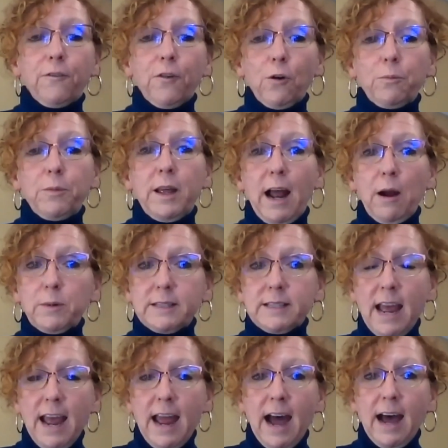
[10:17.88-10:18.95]
firm that I
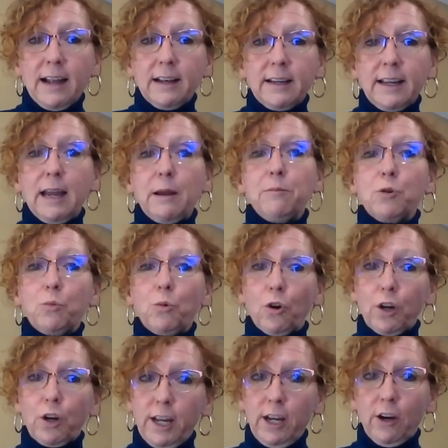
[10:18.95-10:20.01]
was at came to
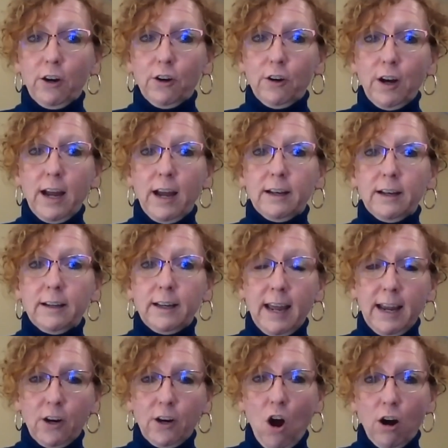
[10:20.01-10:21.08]
work here at
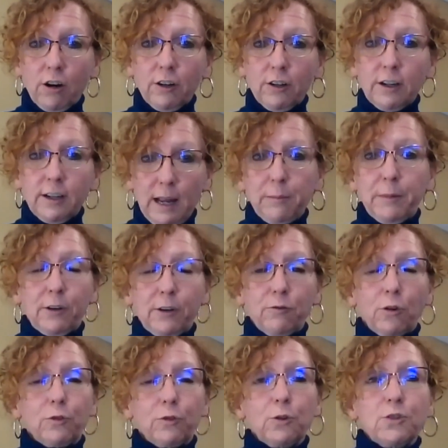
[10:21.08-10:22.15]
K&R,
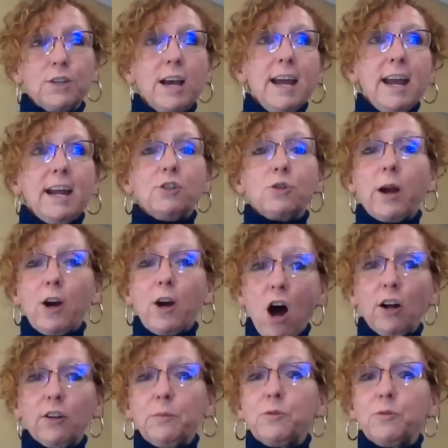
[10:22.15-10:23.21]
Cam&Gun Road Roots. And so I
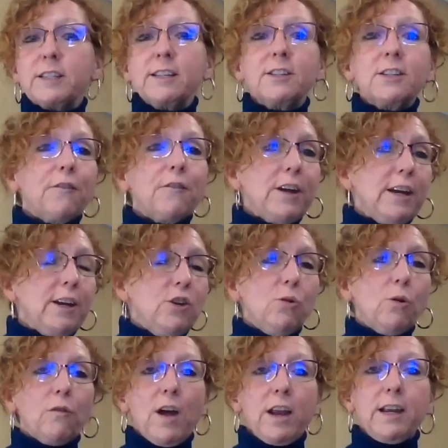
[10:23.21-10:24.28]
called him just to see if he
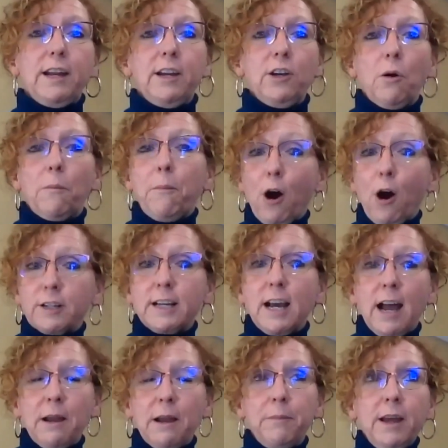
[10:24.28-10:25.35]
knew of any, you know,
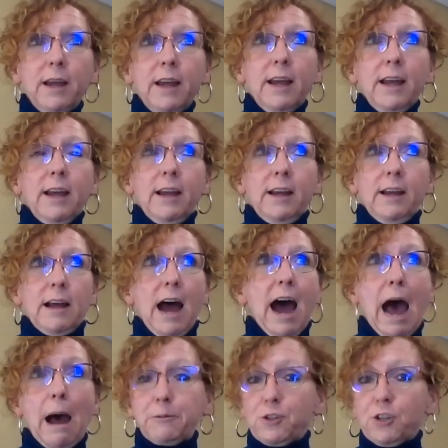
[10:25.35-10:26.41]
part-time
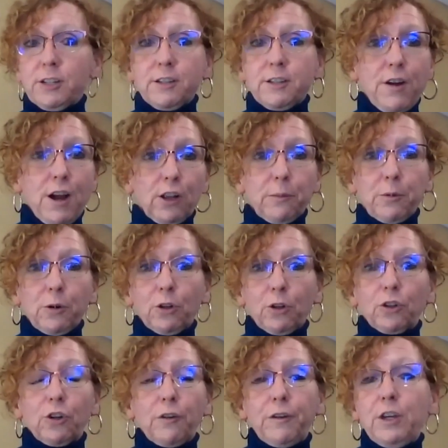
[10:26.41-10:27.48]
options
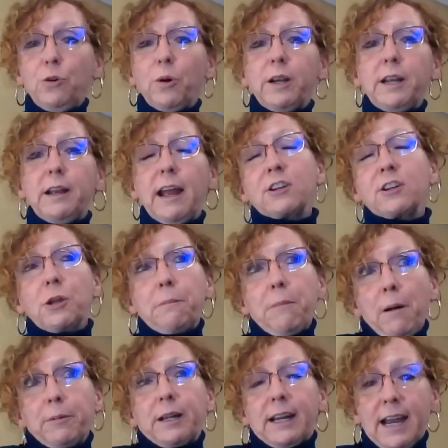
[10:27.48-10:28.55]
available, or if he knew any actually
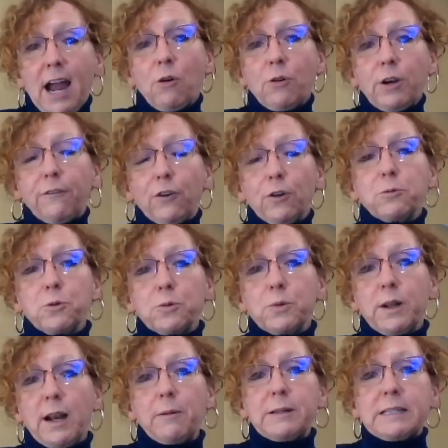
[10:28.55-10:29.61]
public accounting firms was
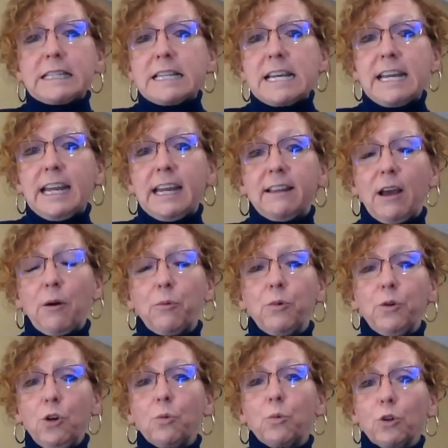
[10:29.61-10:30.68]
what I was thinking, that,
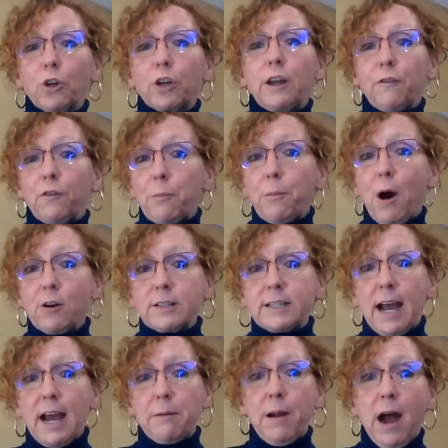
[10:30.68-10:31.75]
you know, we're looking for
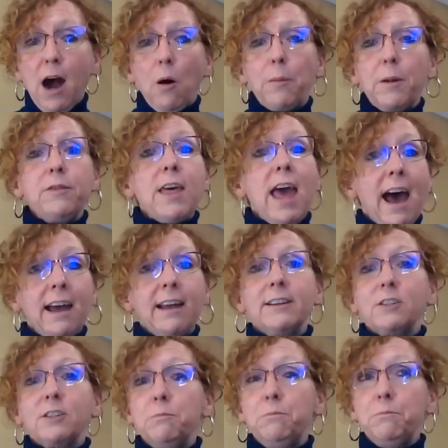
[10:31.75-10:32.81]
part-time help. And that
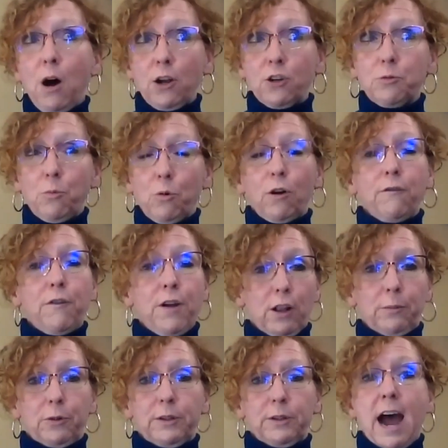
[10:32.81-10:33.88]
is much more
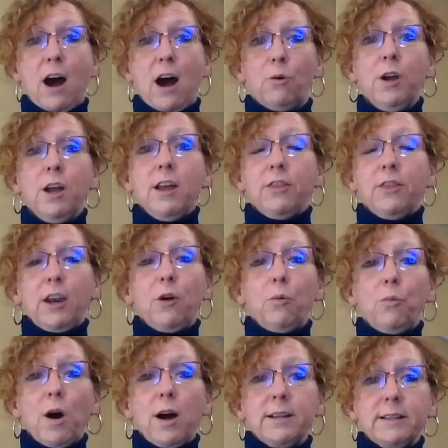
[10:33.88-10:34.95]
available now than
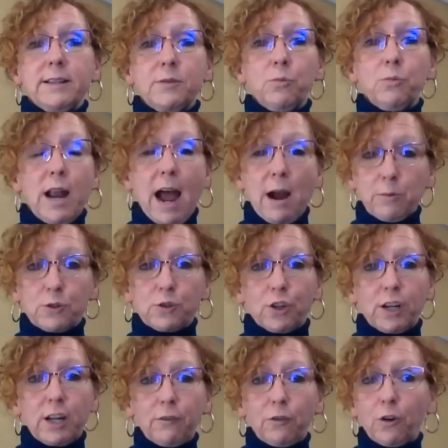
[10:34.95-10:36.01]
it was when I was
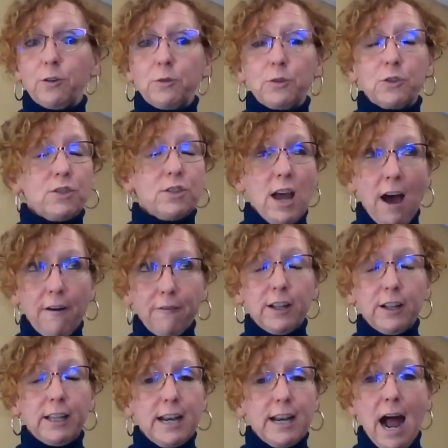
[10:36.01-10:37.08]
looking for it. It was
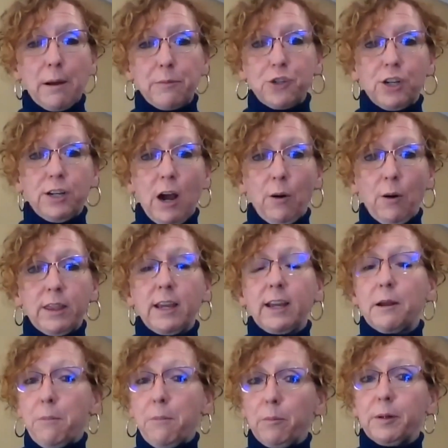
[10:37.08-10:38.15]
definitely an option now, I
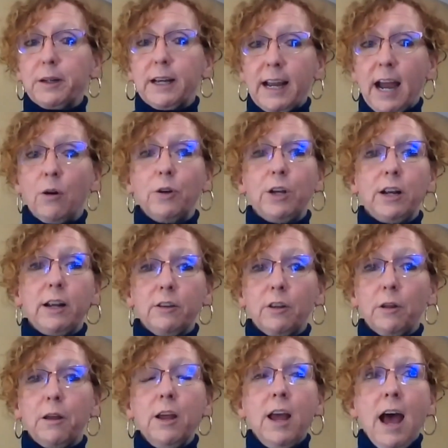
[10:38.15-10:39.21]
think, in public accounting.
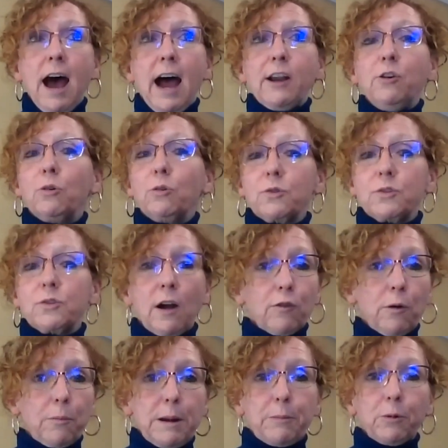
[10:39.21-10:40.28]
I know
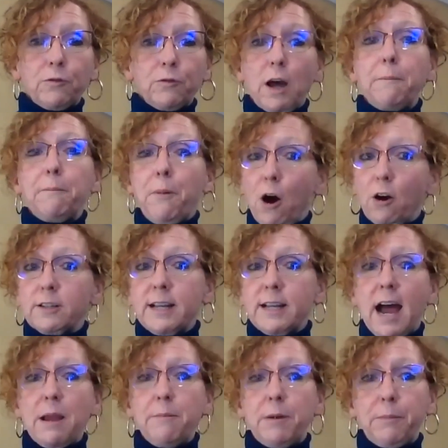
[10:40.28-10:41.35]
several people have done
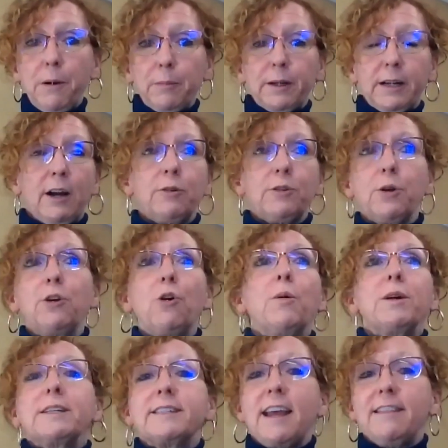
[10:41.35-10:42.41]
part-time in public accounting. So I don't
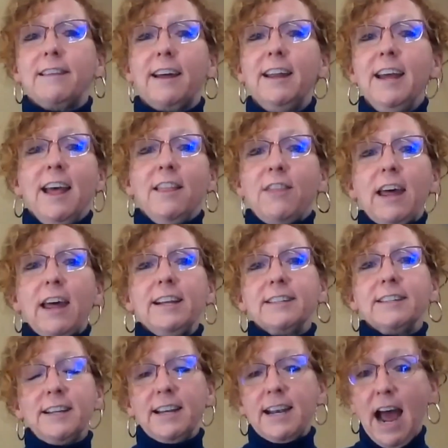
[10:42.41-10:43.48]
want to say that that
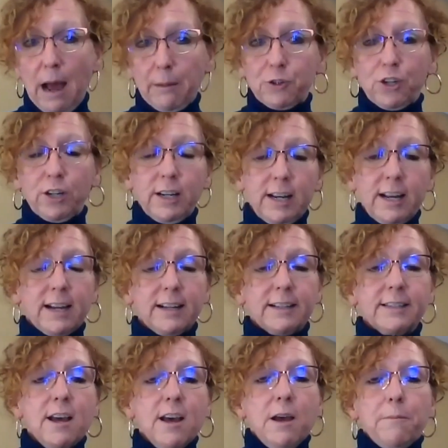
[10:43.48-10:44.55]
isn't an option. It
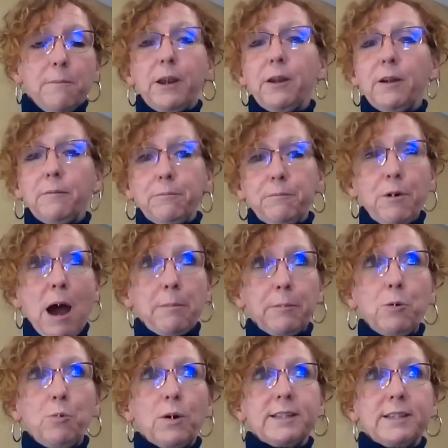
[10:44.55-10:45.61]
is, but it
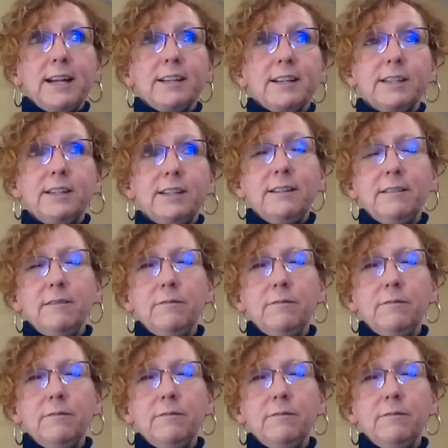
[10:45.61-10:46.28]
probably wasn't as